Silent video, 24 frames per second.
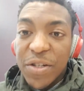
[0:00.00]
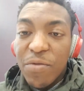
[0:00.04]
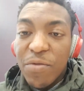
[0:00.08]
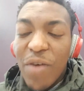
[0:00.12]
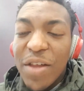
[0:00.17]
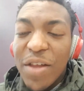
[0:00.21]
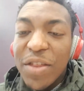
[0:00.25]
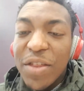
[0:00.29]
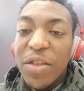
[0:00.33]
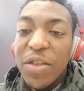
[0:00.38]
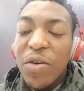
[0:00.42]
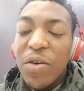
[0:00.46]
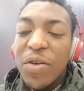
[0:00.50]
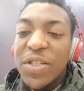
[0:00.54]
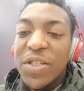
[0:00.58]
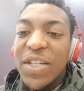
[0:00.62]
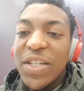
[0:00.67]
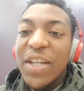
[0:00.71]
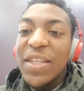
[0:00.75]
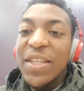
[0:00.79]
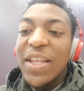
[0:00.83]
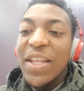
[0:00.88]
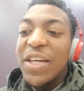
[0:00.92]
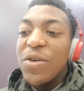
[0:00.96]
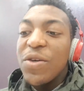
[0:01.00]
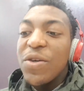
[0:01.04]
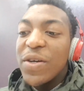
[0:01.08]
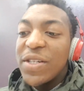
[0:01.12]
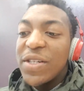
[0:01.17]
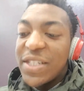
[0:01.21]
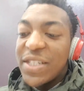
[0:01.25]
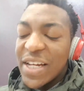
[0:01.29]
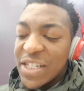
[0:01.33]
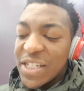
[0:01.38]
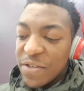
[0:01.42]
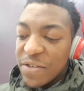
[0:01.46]
Rather than understanding that, you
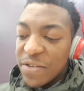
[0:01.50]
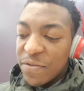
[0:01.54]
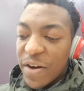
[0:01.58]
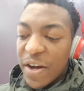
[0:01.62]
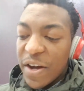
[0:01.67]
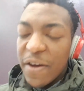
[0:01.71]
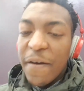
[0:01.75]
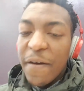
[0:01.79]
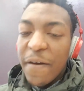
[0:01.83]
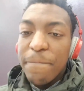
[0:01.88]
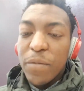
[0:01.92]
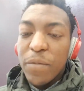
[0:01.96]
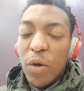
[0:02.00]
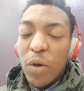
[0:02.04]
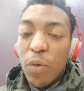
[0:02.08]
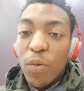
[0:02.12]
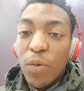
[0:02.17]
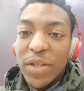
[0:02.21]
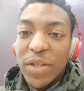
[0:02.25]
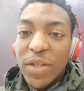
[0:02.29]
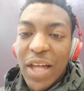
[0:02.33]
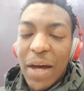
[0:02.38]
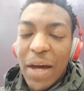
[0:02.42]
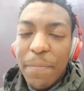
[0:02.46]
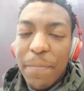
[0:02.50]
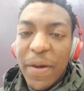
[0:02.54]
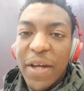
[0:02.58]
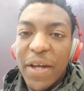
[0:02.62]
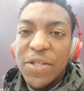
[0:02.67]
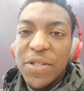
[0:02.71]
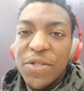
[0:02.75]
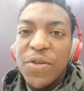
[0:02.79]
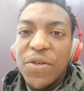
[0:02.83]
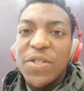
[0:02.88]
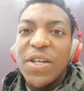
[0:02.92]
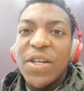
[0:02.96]
identify with that
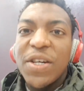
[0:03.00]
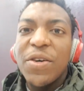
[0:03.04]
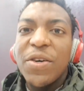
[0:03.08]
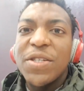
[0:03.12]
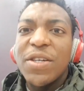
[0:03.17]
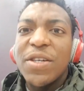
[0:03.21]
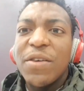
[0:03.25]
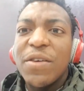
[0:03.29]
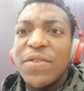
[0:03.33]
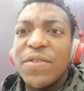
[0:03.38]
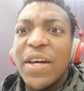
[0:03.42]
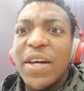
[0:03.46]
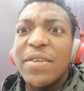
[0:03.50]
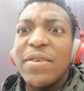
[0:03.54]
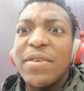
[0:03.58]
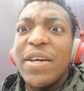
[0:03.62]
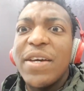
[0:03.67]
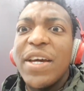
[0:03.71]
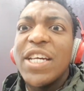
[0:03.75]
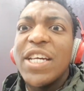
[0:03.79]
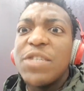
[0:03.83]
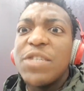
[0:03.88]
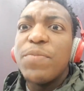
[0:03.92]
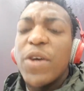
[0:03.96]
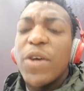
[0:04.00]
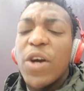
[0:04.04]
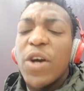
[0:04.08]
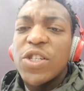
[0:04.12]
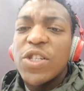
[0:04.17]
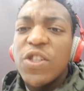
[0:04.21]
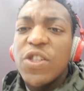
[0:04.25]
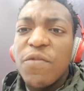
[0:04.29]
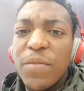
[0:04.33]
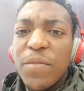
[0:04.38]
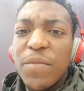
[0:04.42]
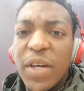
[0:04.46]
pain. So you tell yourself that it's
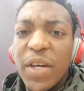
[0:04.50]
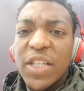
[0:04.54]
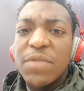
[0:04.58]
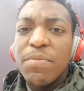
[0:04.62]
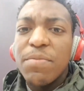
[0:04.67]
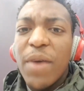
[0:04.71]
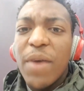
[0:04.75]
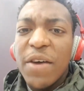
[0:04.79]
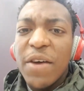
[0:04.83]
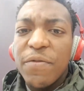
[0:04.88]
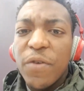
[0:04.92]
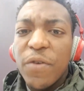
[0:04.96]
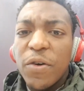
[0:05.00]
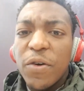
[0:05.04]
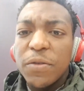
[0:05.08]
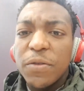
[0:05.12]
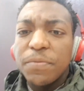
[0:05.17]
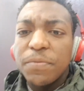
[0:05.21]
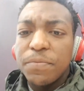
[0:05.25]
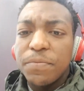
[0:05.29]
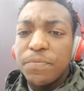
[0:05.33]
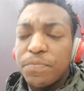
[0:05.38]
because of me, it's my fault.